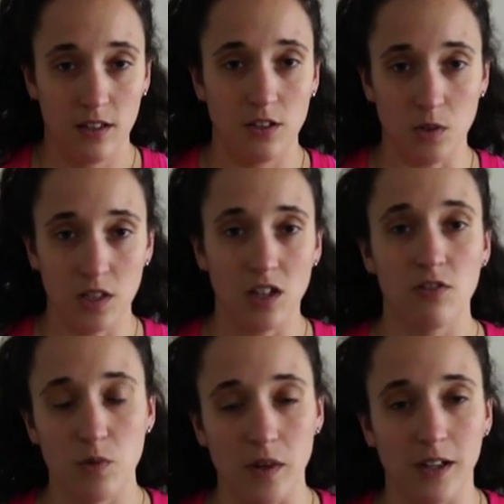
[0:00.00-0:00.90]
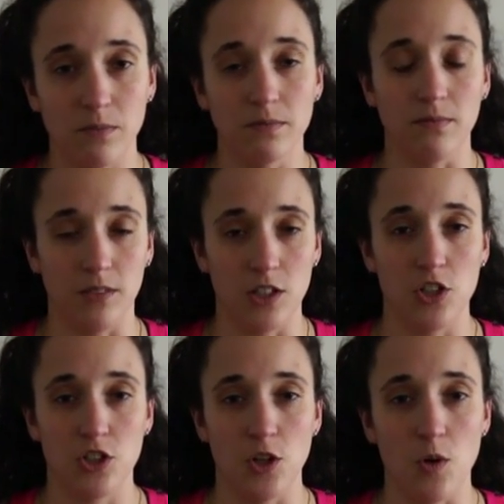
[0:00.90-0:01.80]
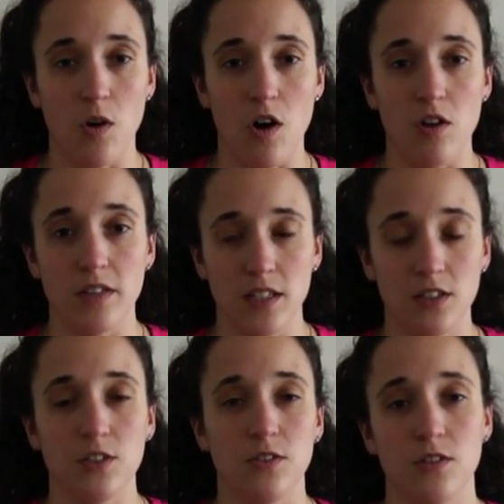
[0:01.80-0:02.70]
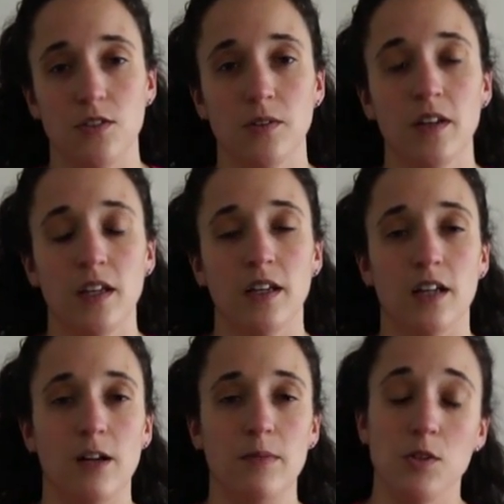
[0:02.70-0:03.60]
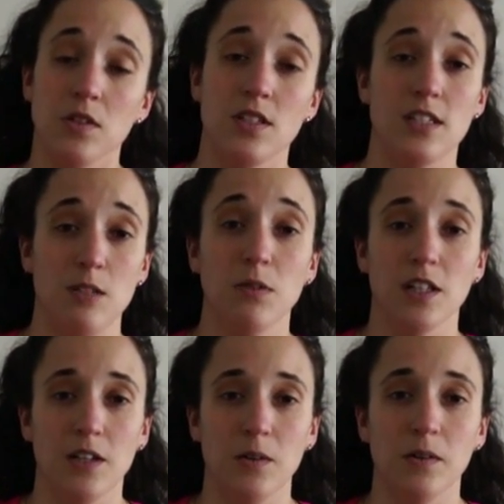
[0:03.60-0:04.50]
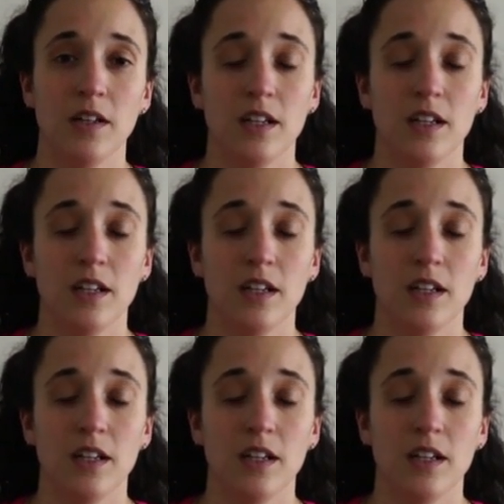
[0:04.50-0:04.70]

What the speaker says: Don't get overwhelmed. I'm going to show all of these to you. You can see below.